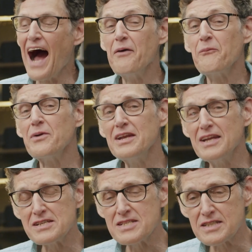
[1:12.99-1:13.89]
I
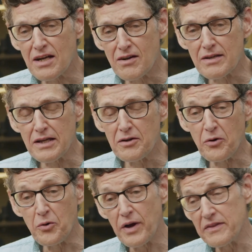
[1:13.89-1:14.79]
wouldn't necessarily
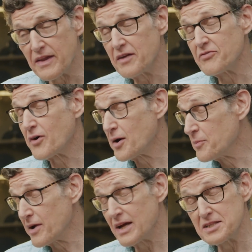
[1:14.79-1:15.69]
go quite that far,
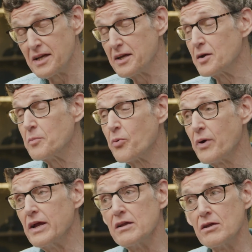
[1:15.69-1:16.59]
but I take your
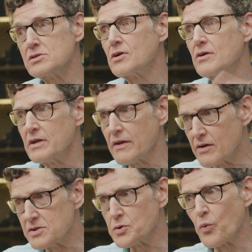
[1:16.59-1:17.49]
point. And certainly
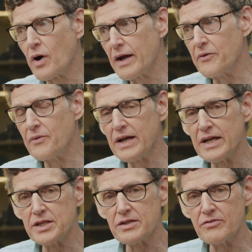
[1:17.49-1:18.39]
there's a wide
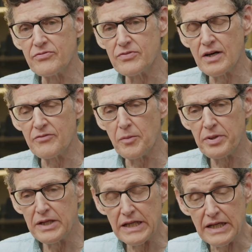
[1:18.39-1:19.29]
range of
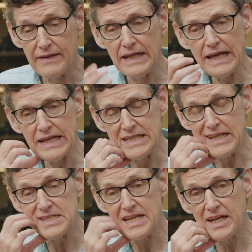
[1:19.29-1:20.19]
opinion in the
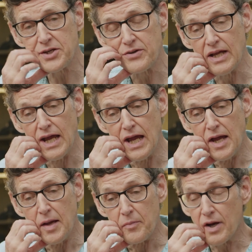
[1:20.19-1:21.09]
18th century.
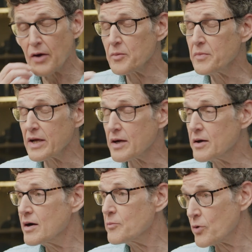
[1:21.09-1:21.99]
But I would make
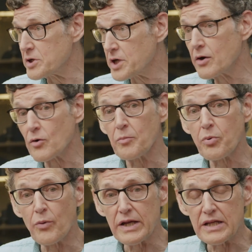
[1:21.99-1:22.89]
a more general
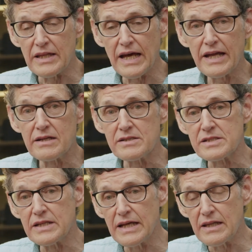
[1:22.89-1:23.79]
point, and that
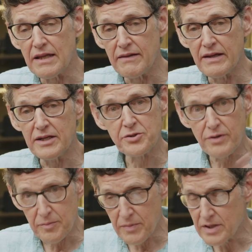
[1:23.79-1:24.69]
is that the
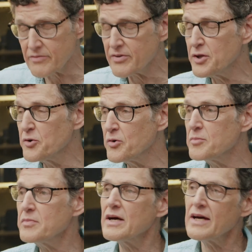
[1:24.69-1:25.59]
treatment of
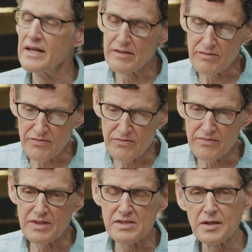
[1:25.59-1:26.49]
Hume and of
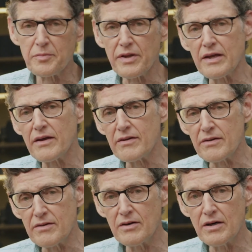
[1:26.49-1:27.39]
some of the
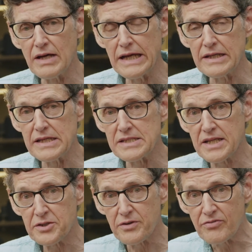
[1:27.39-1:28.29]
other 18th
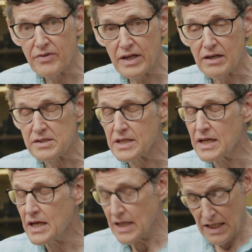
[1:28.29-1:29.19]
century figures
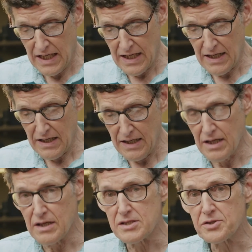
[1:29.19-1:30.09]

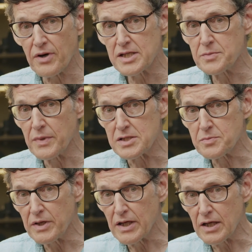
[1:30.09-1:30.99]
strikes me
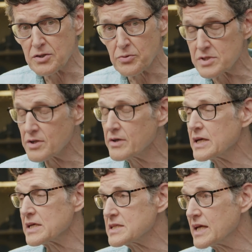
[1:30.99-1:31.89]
as being, to a
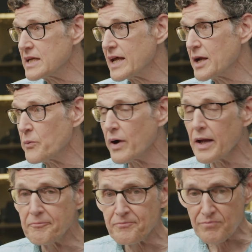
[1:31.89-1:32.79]
certain extent
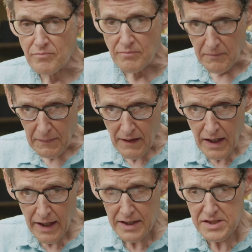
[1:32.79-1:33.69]
anyway,
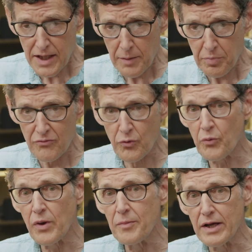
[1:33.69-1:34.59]
an example of
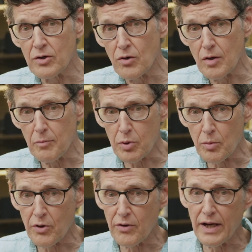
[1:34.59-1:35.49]
what we might call
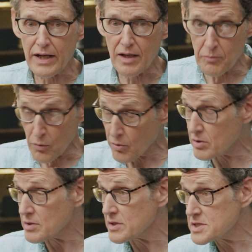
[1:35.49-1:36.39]
boomerang
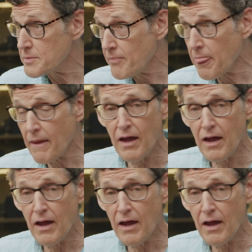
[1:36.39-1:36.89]
moralism,